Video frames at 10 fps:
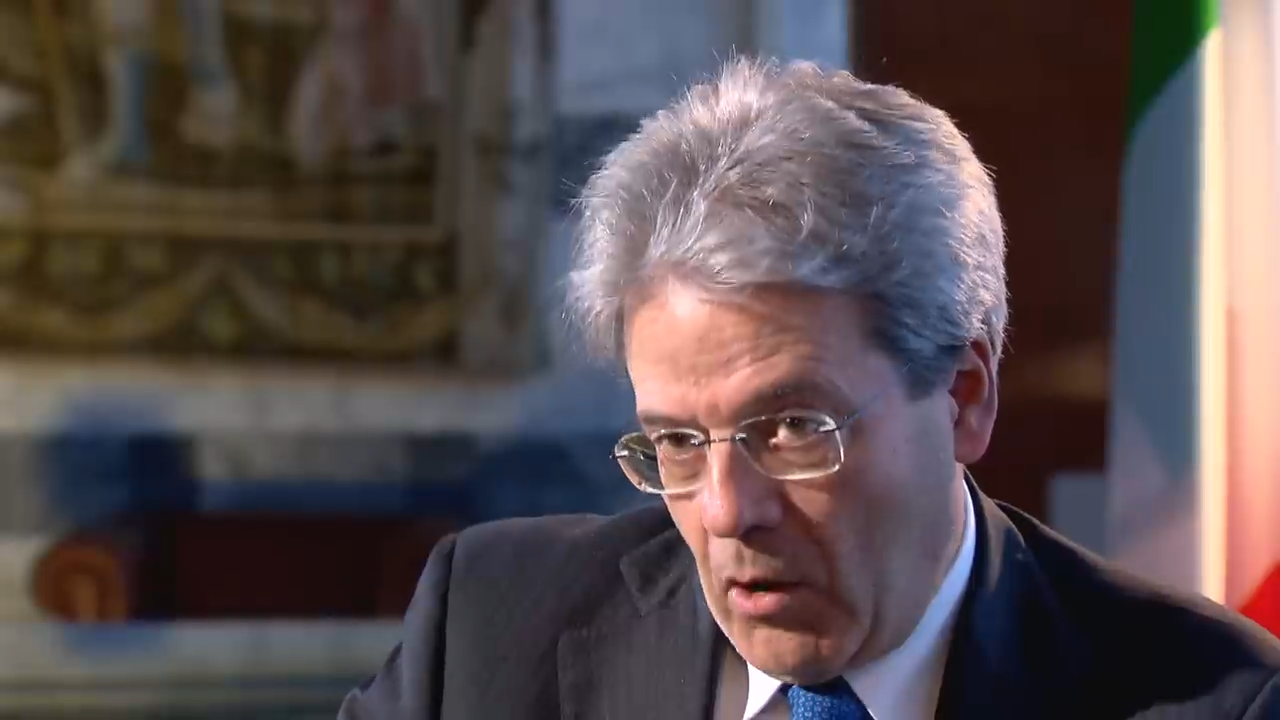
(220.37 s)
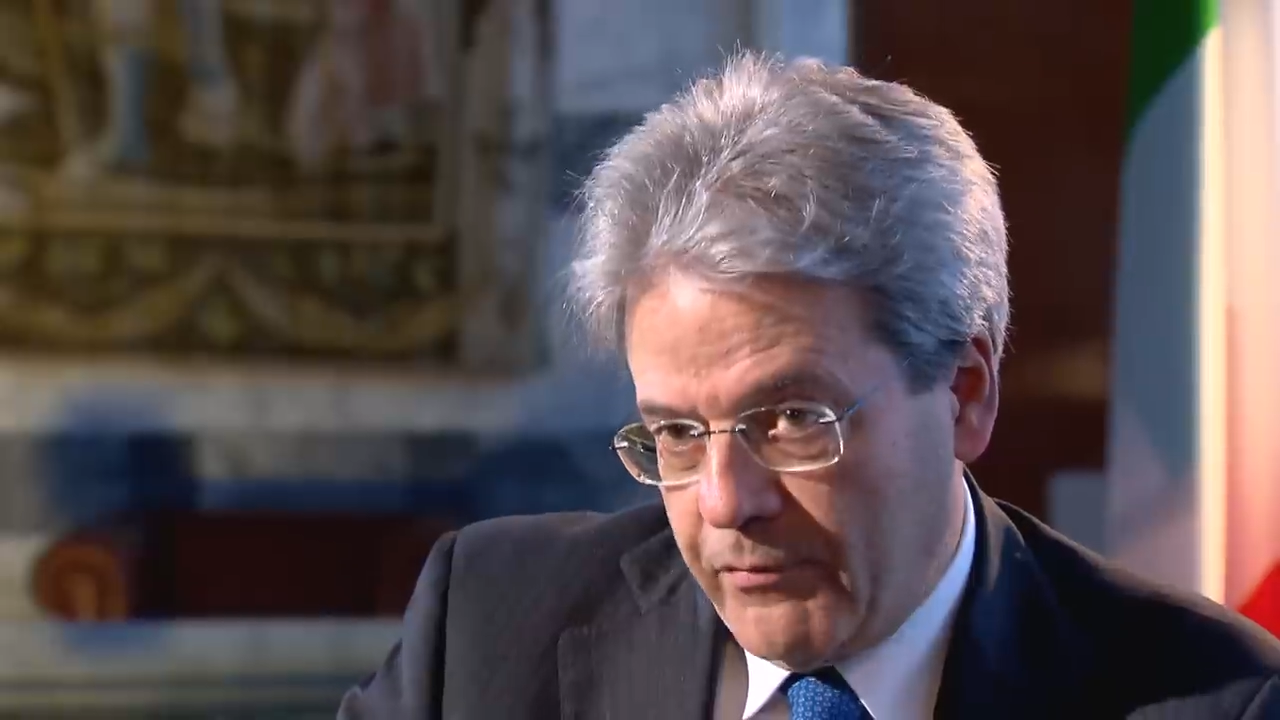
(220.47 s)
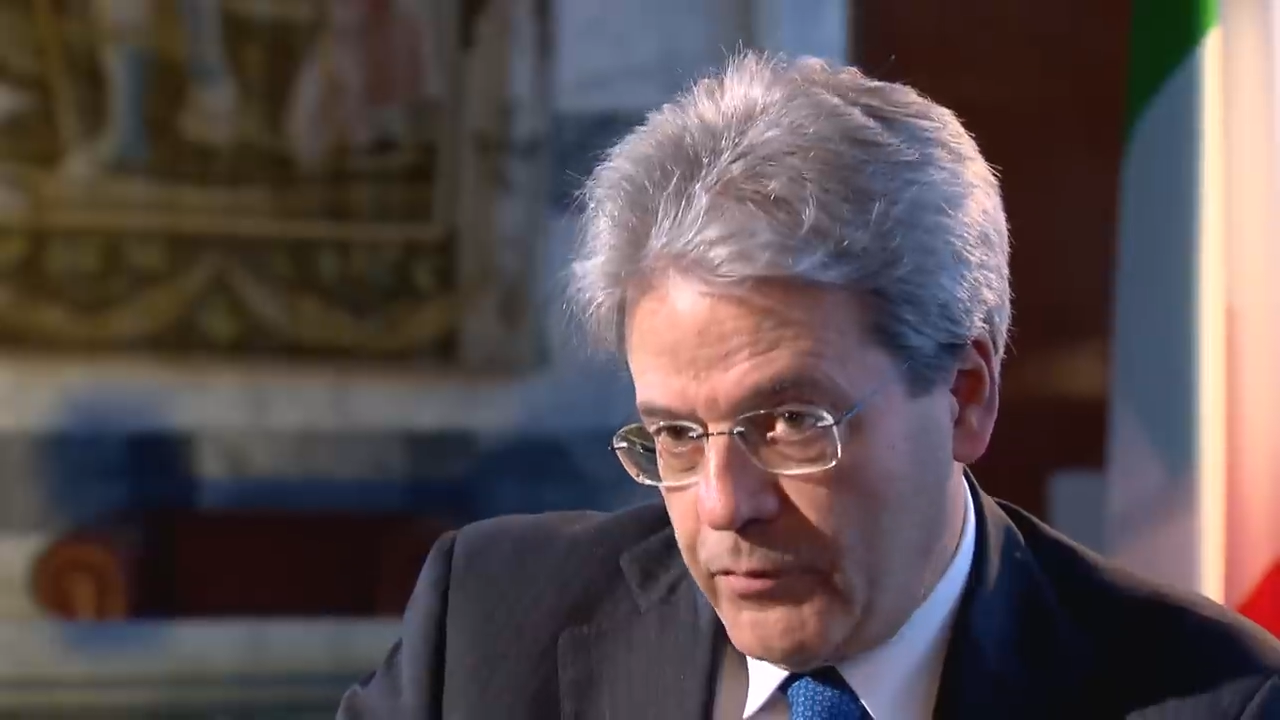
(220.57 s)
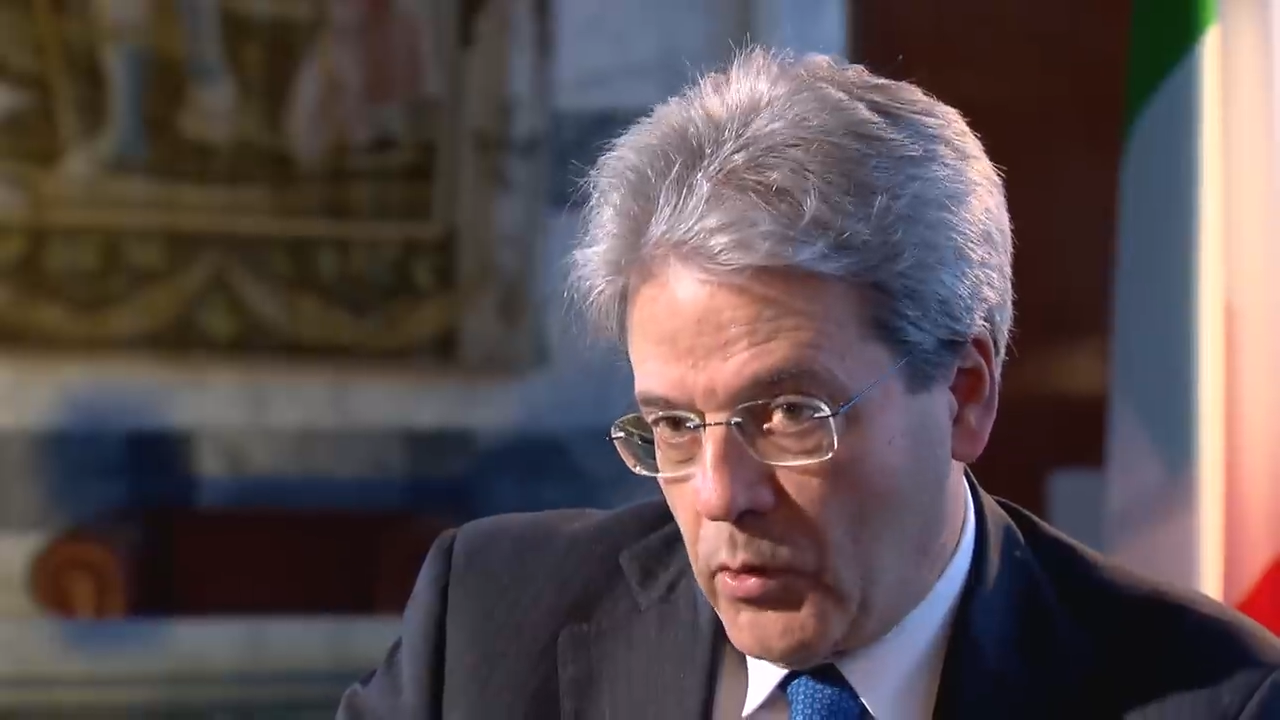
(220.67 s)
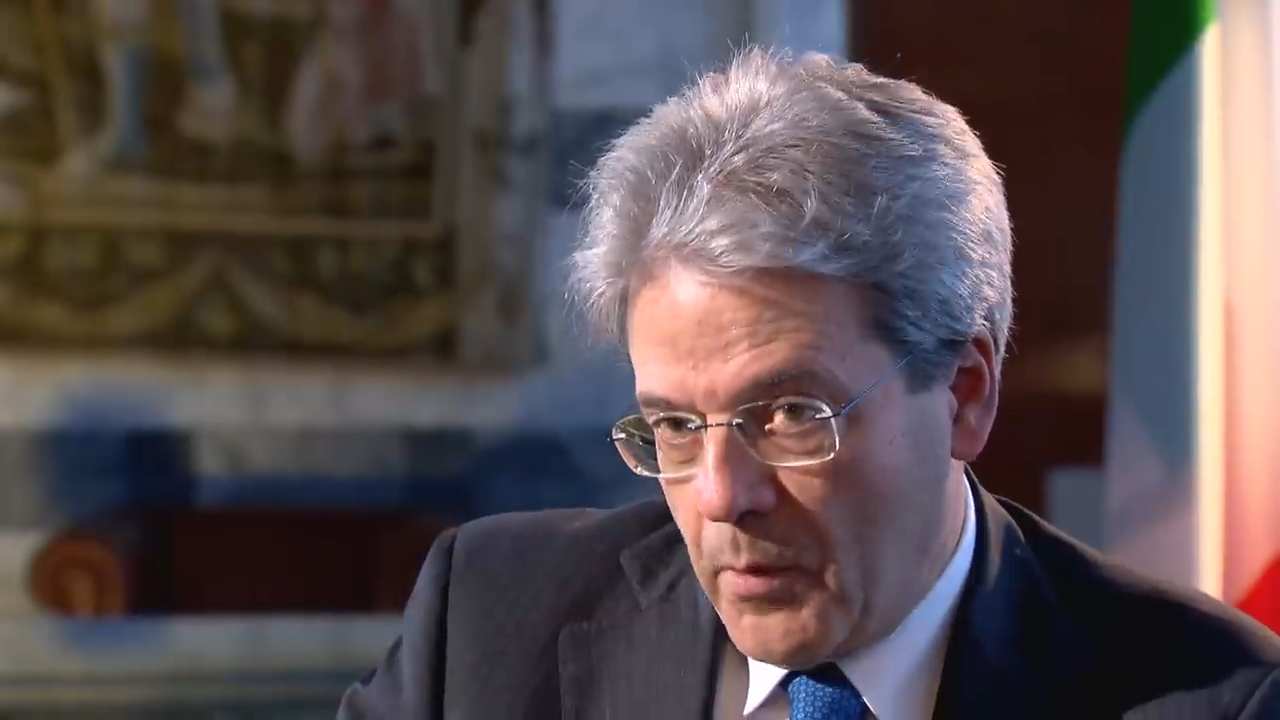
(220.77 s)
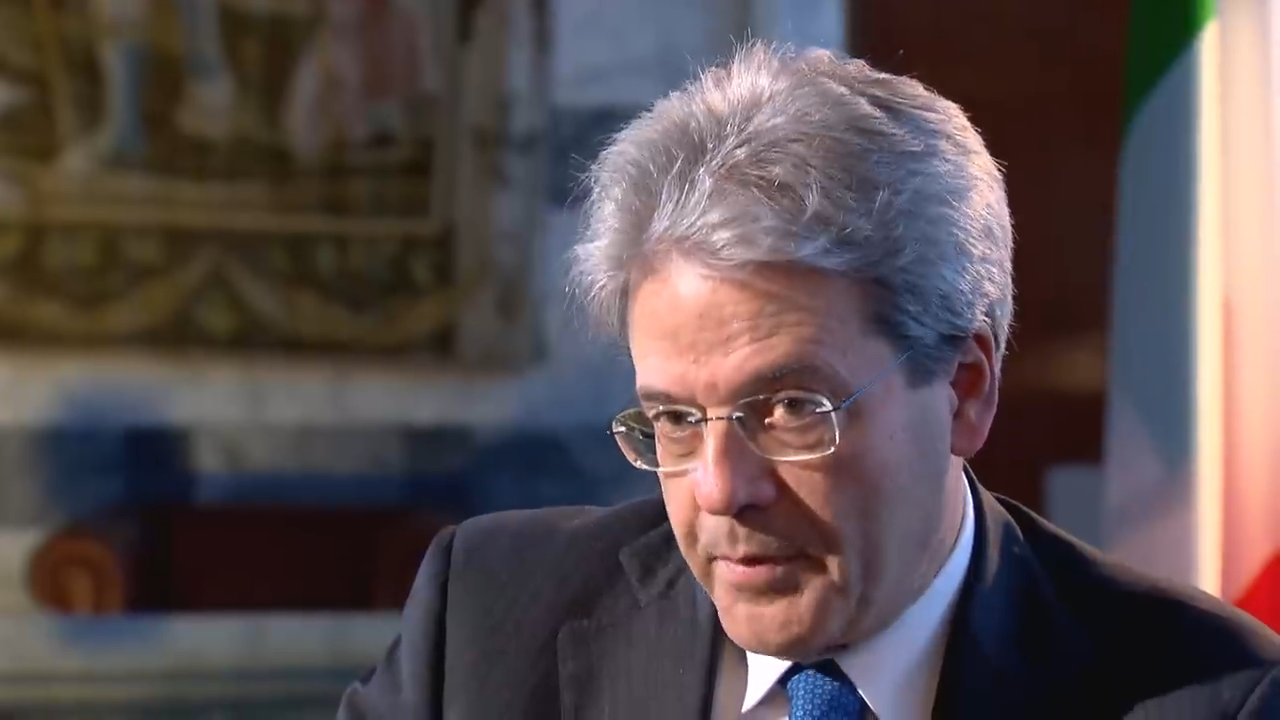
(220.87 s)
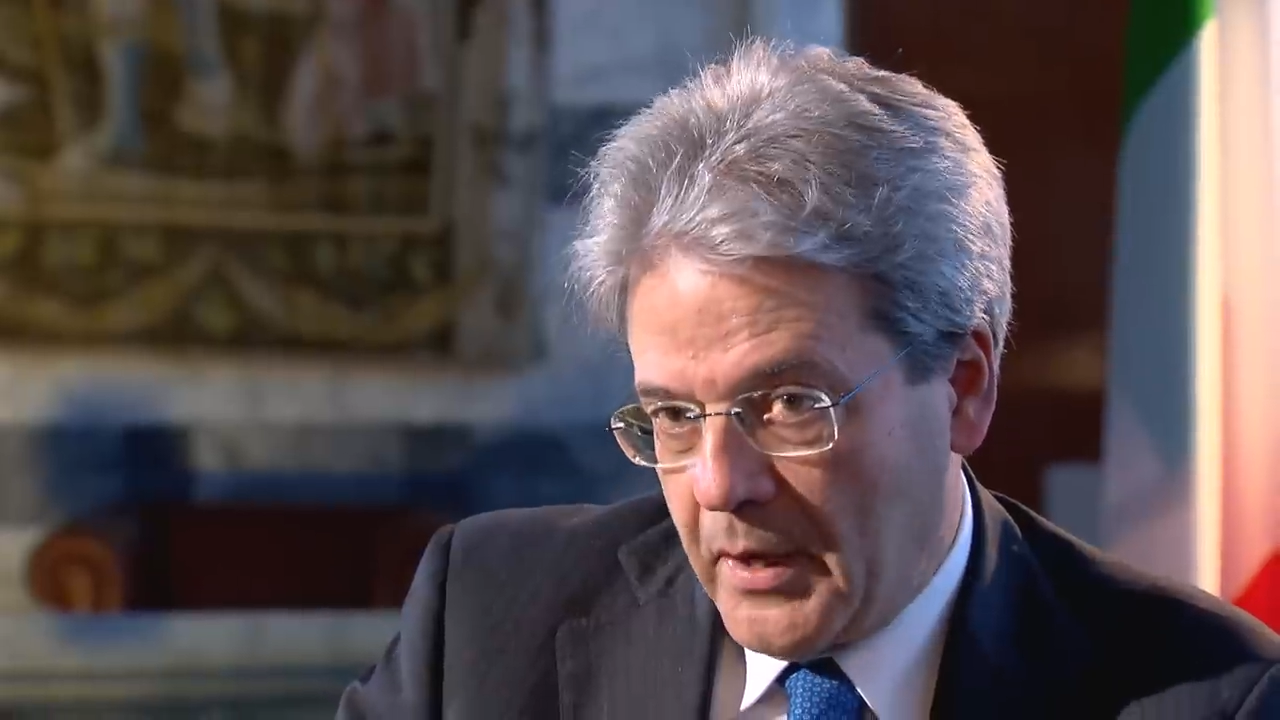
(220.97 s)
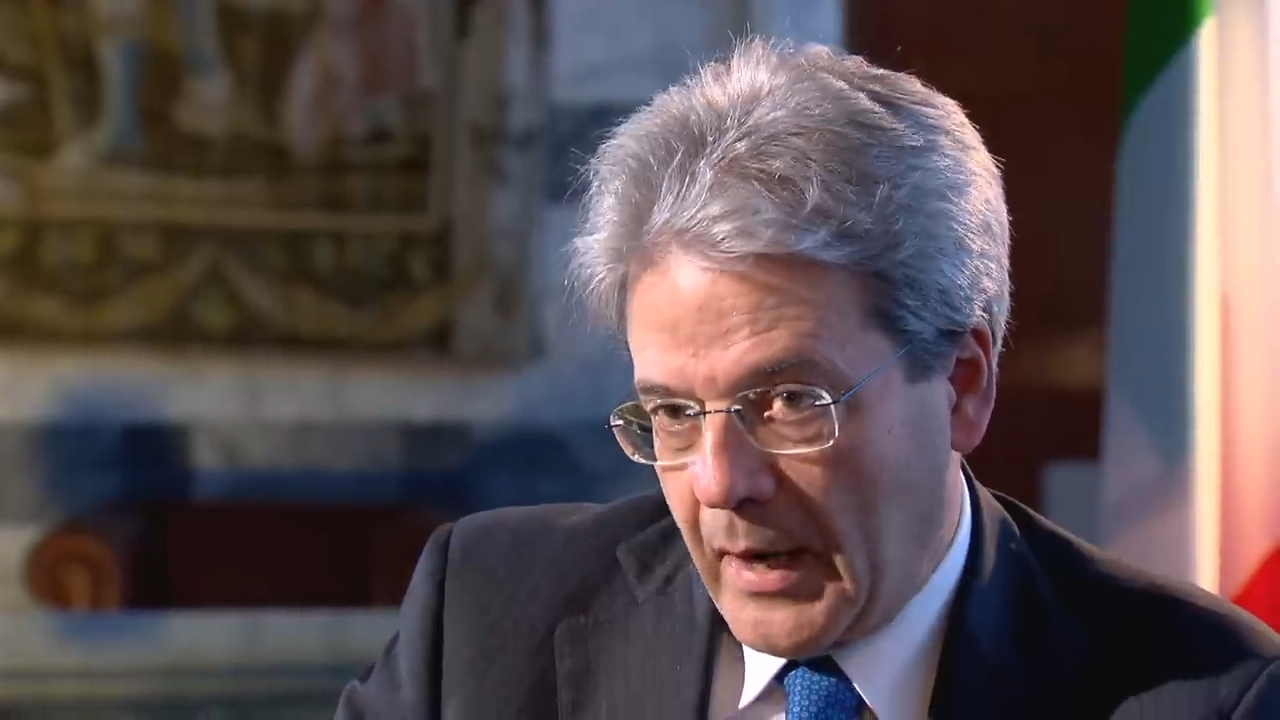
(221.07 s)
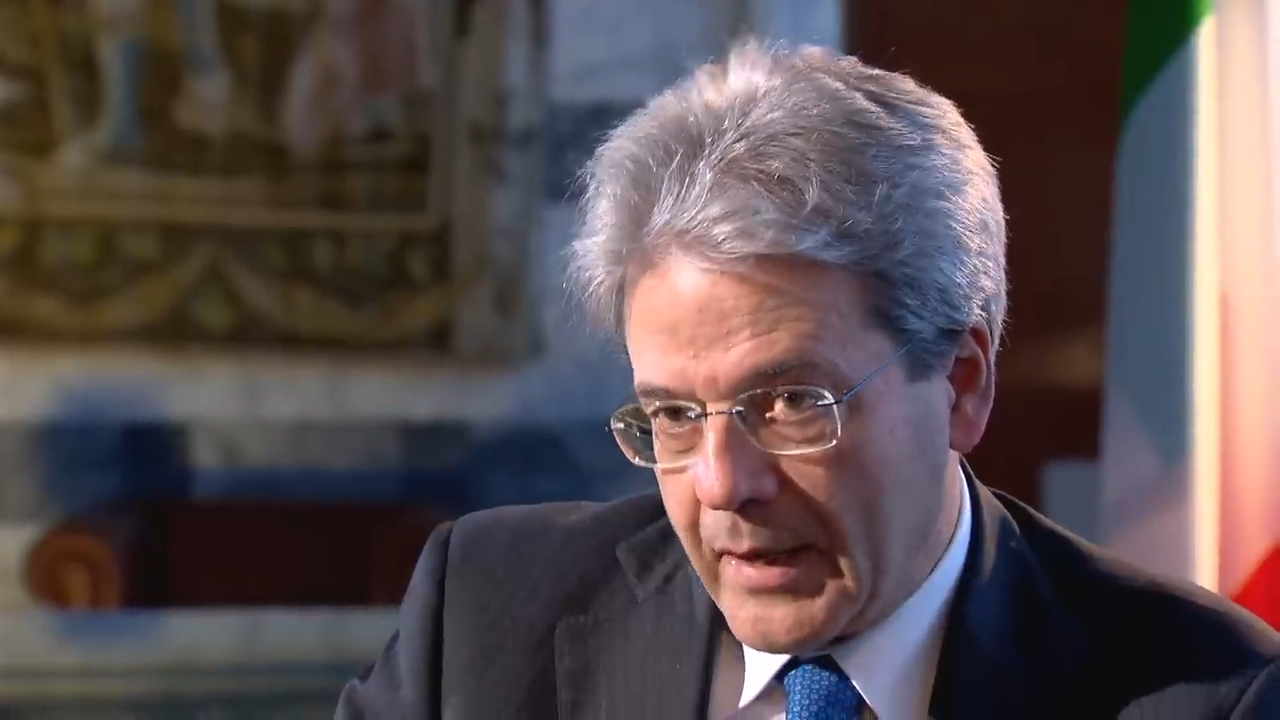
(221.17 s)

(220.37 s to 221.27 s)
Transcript: of European